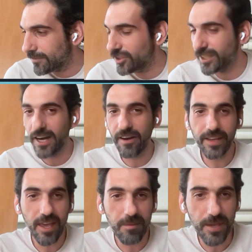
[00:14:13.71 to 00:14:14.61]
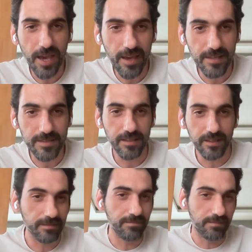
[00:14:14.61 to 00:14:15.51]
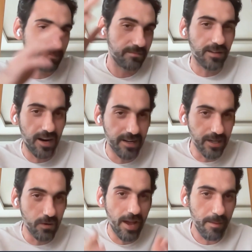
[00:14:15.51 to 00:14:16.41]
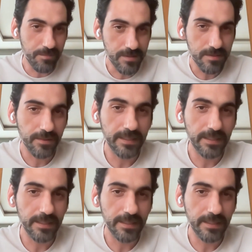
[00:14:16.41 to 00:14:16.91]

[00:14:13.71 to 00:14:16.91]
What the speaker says: generic API is the Argo apps.